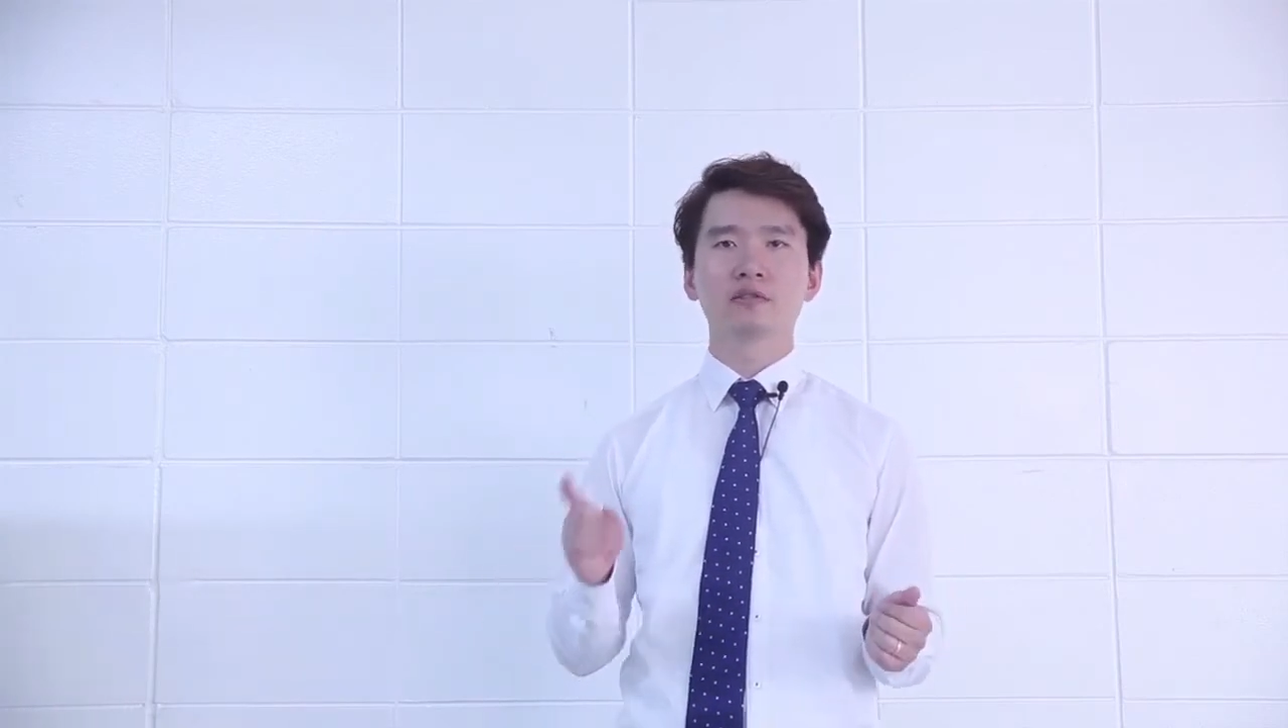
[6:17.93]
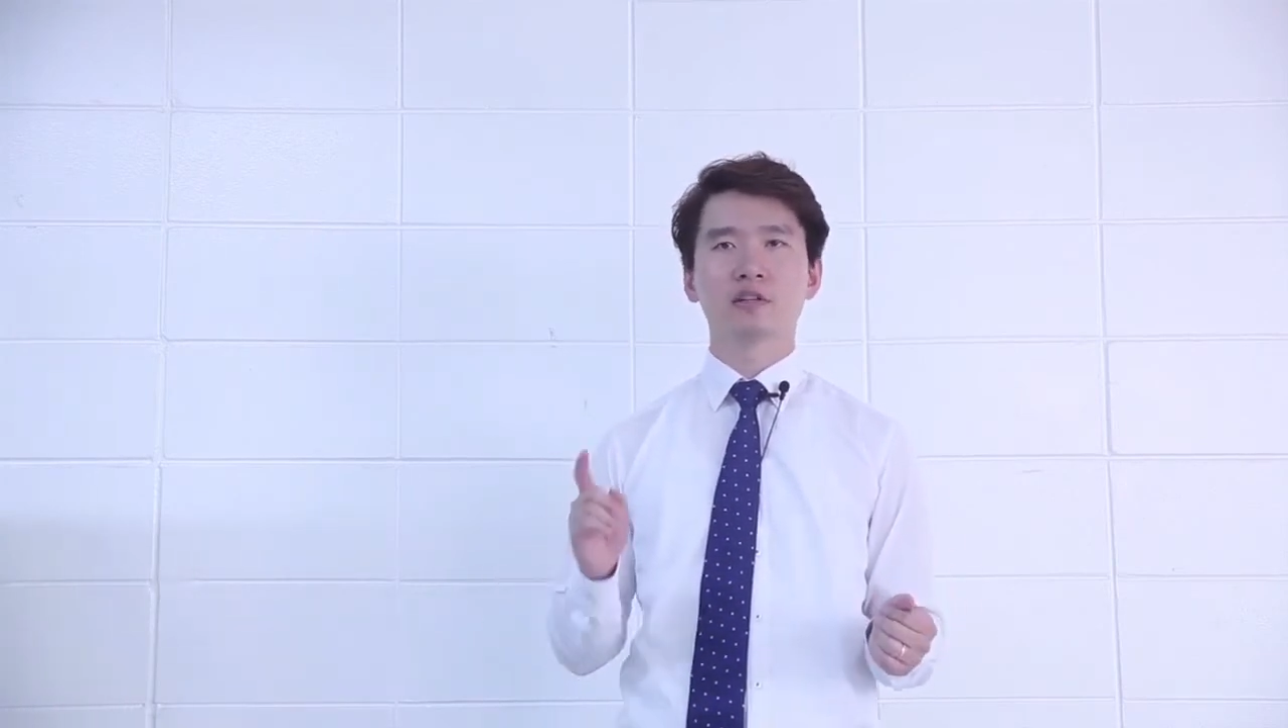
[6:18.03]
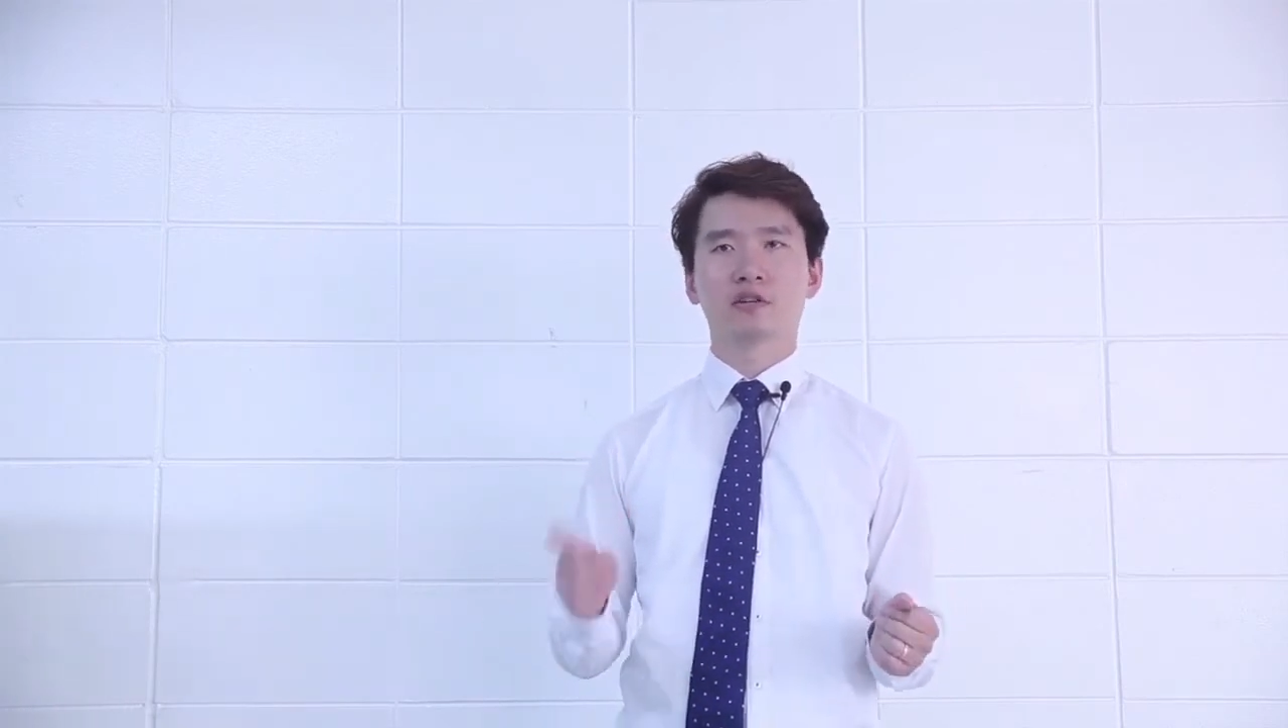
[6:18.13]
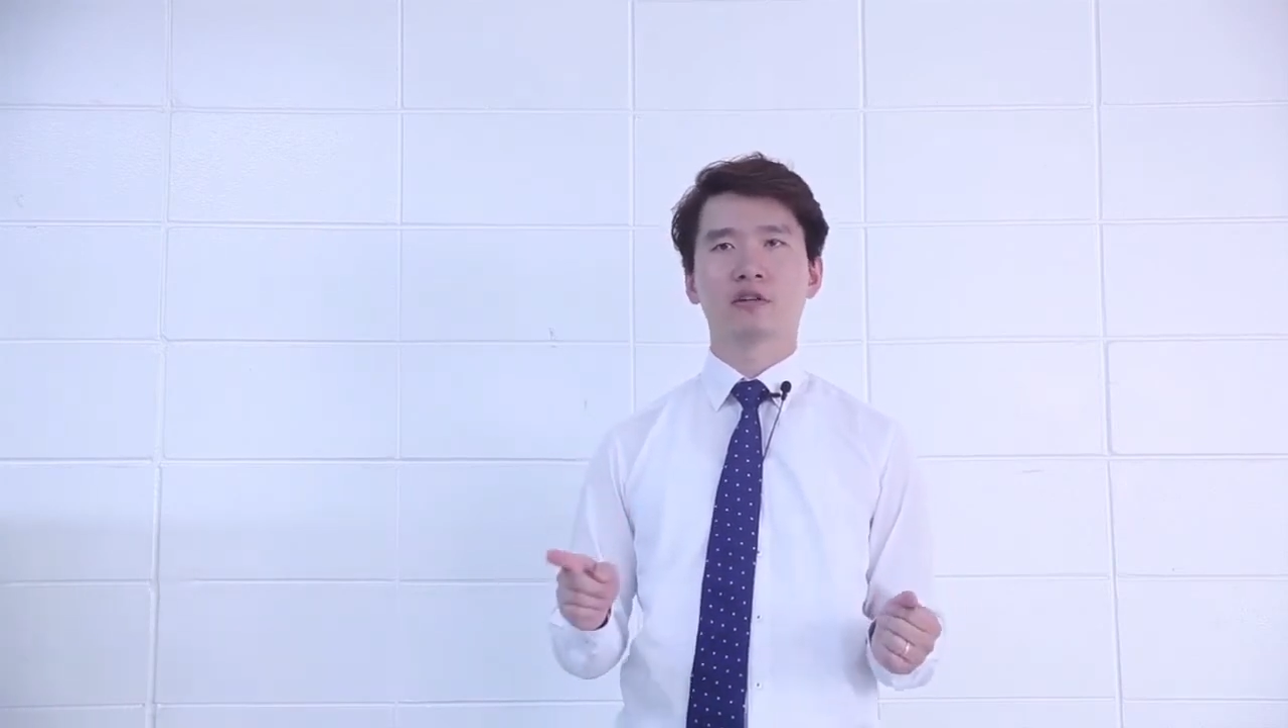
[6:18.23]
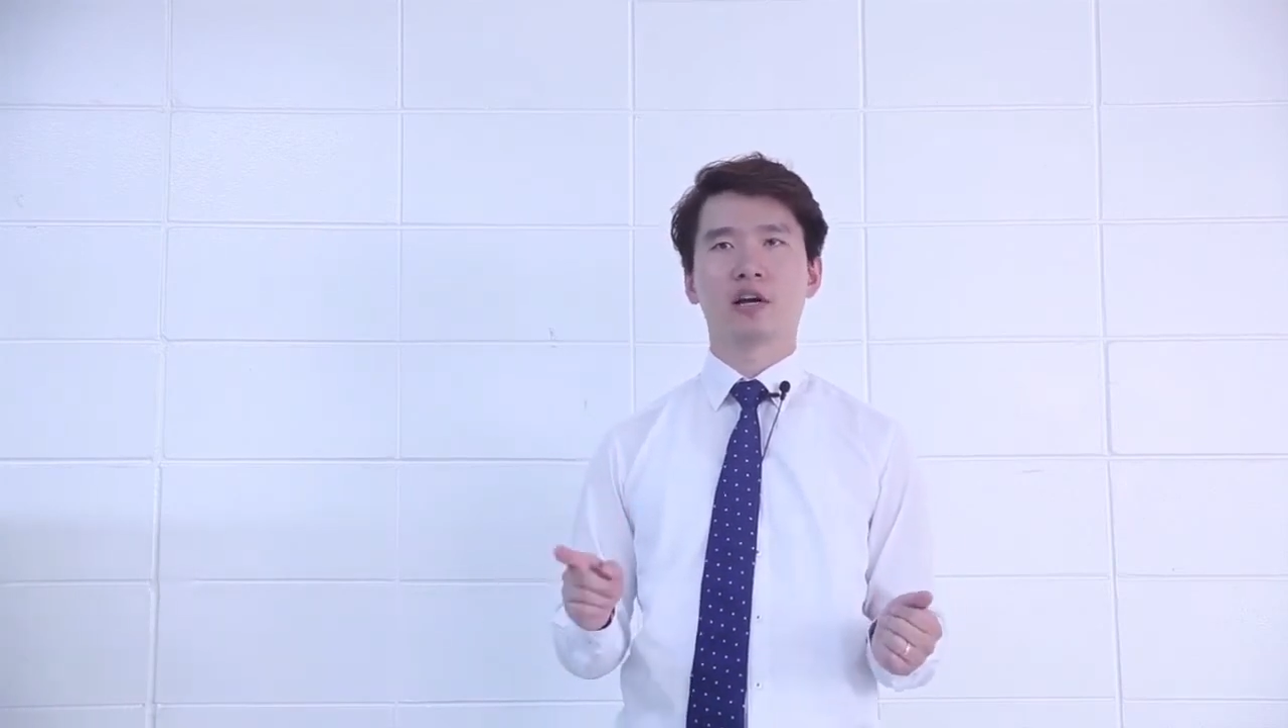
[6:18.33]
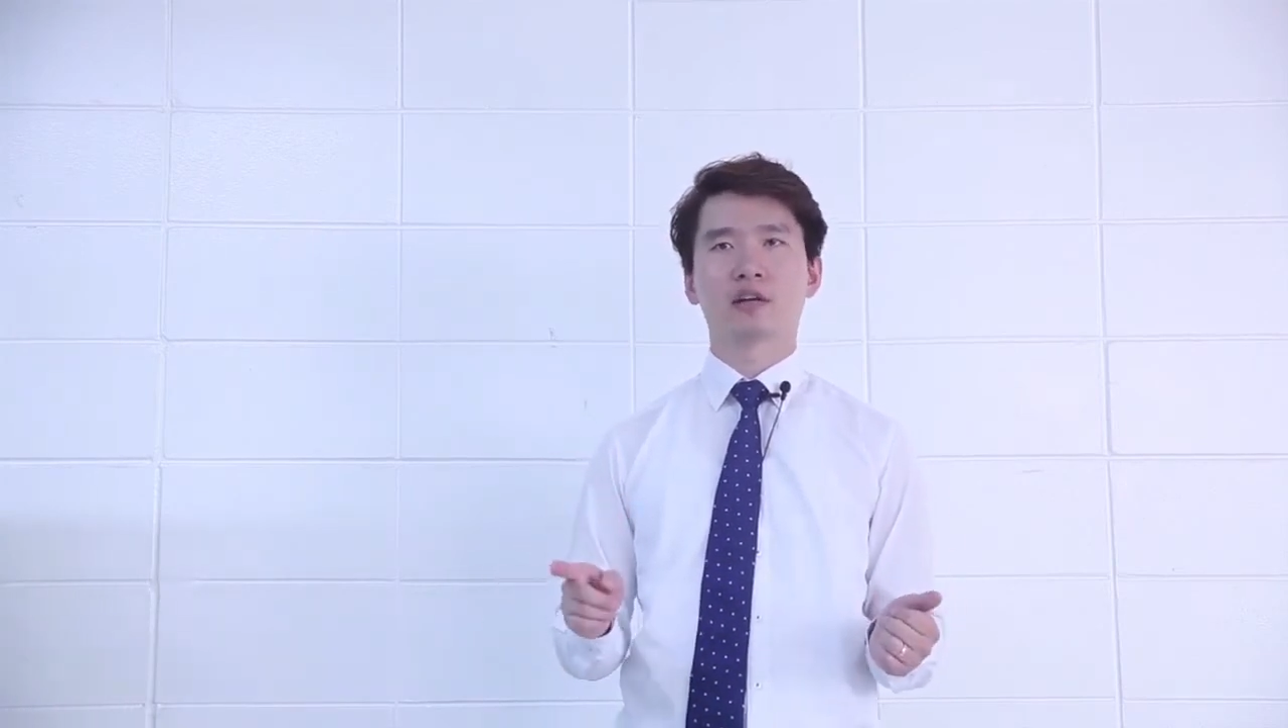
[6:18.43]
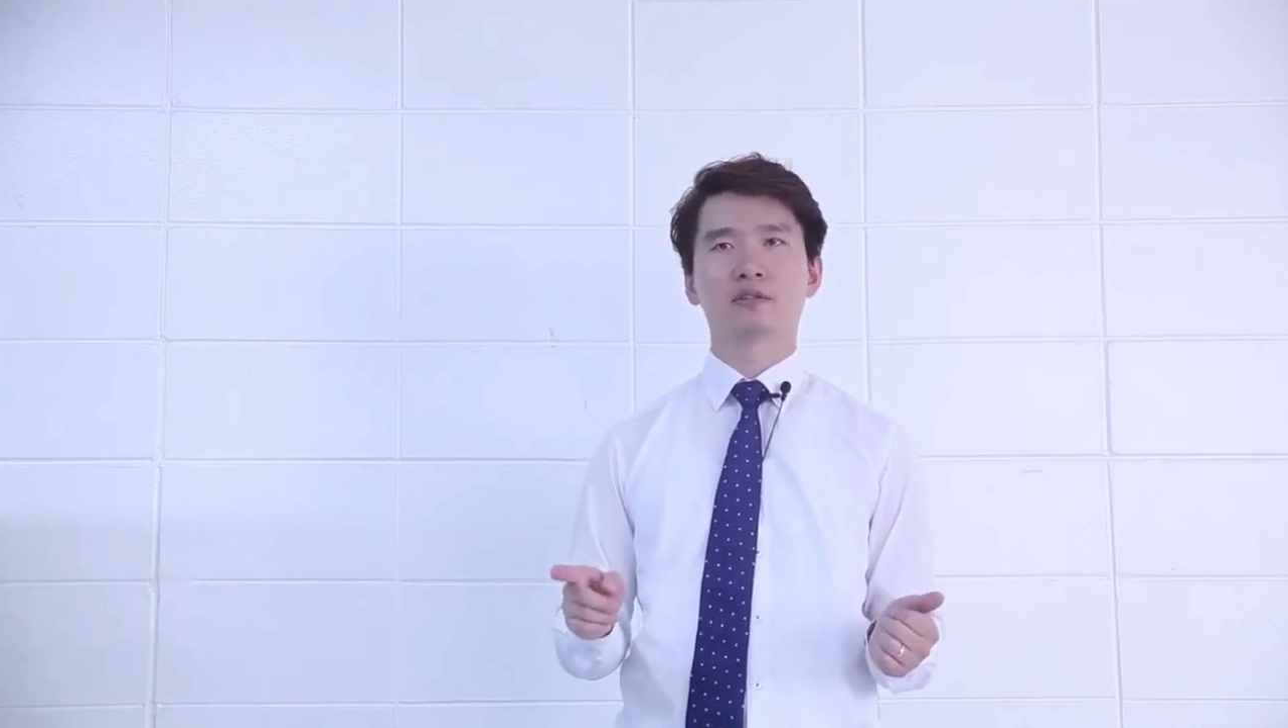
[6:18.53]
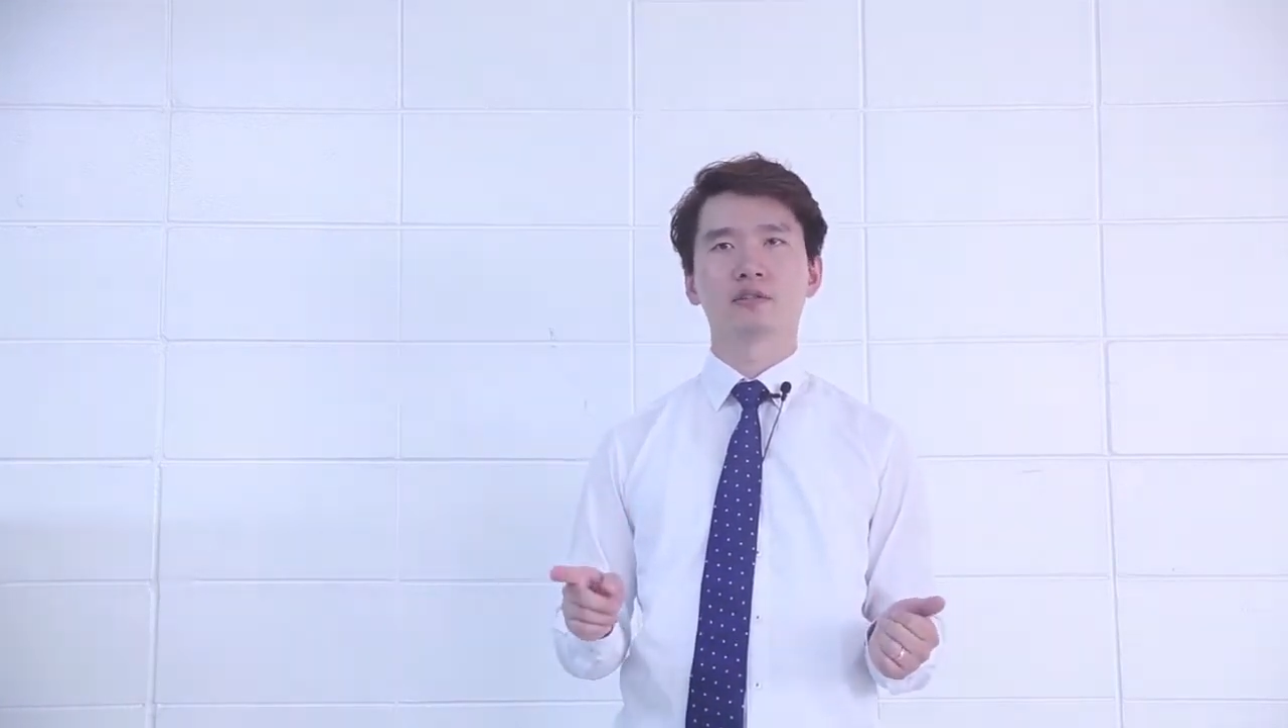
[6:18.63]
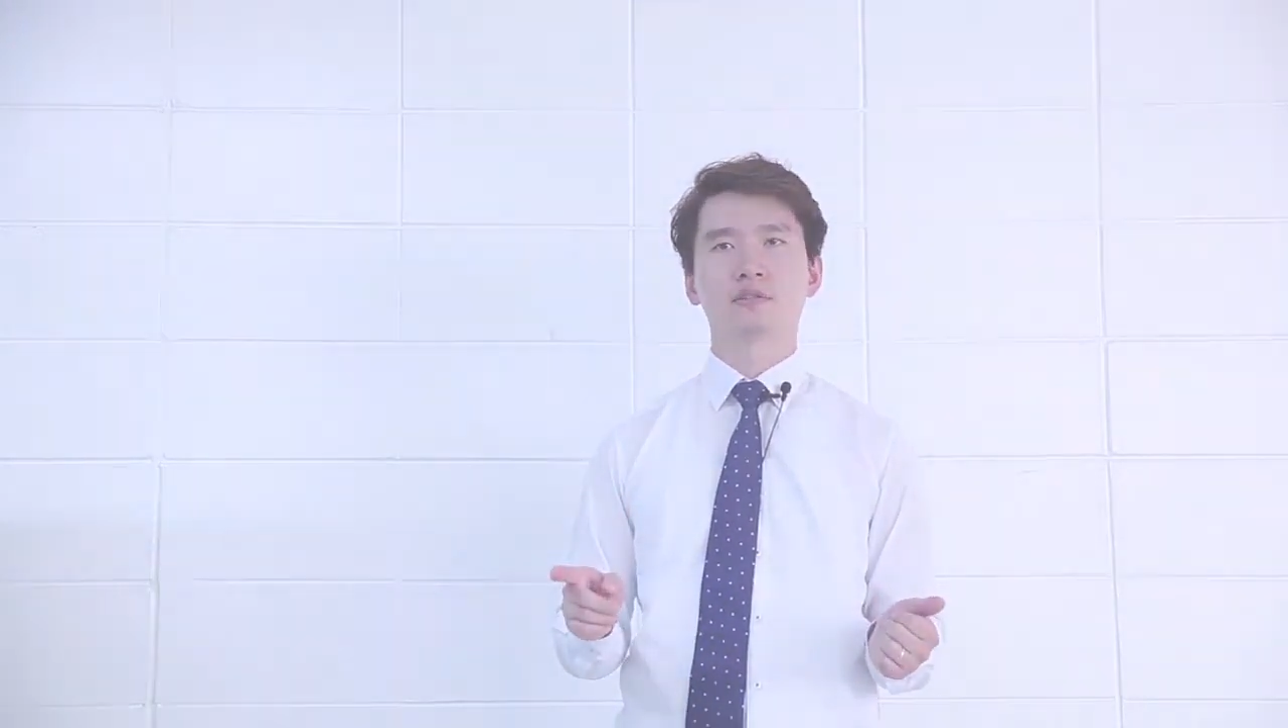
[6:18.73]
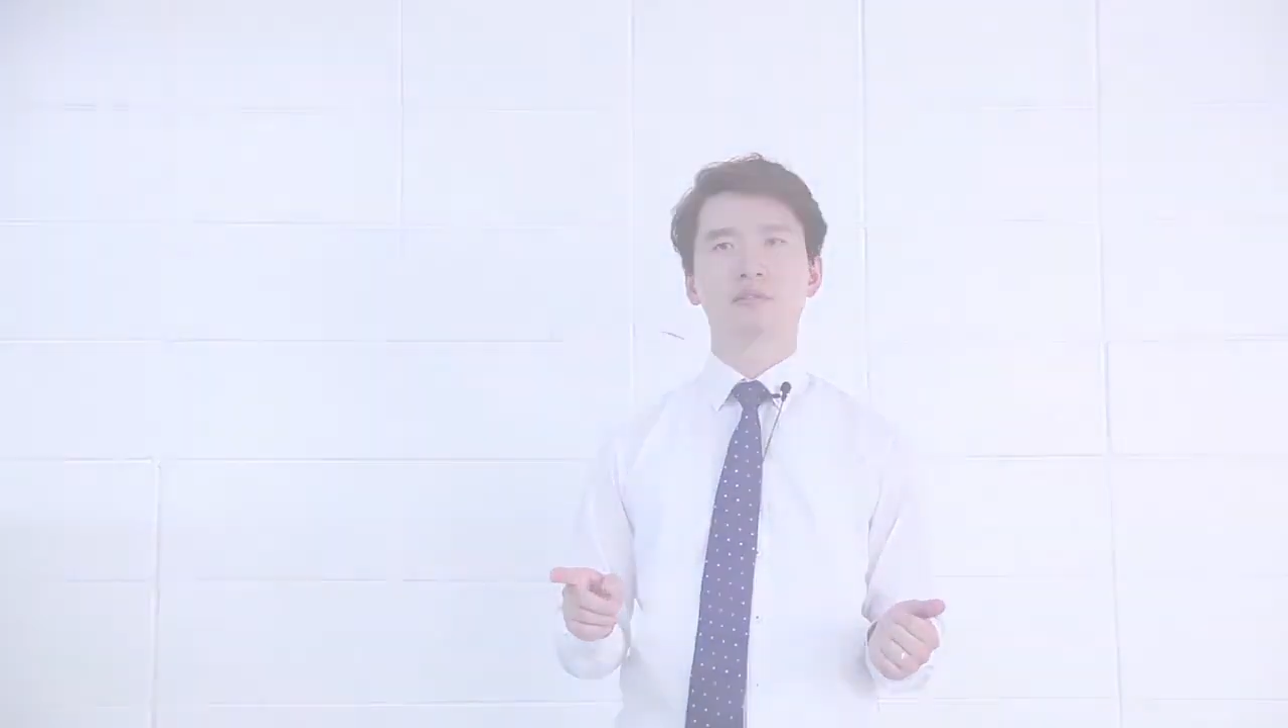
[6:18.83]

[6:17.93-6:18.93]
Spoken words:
synchronized.